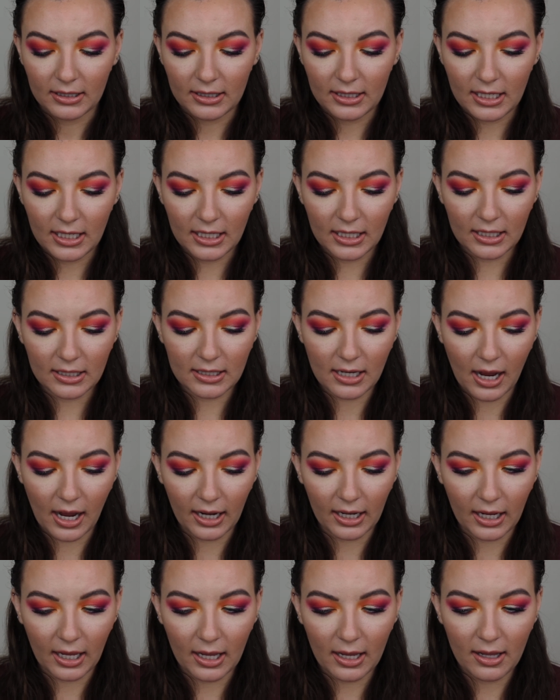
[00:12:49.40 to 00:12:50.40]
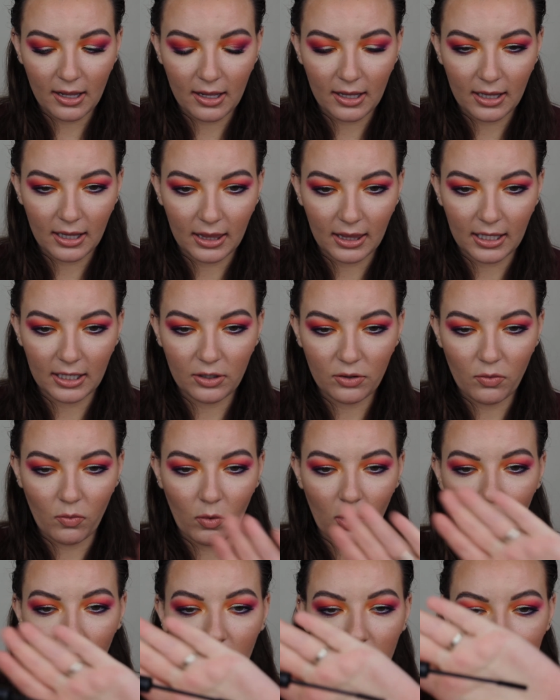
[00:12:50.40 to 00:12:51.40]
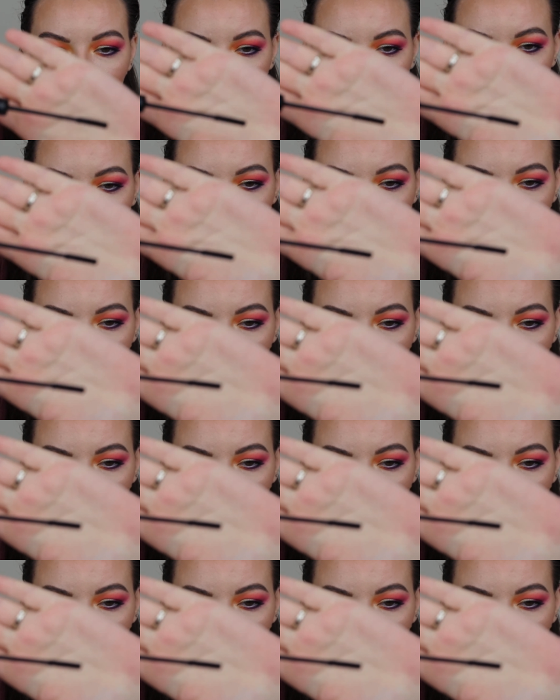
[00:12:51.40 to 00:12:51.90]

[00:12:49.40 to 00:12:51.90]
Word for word: teeny tiny little wand.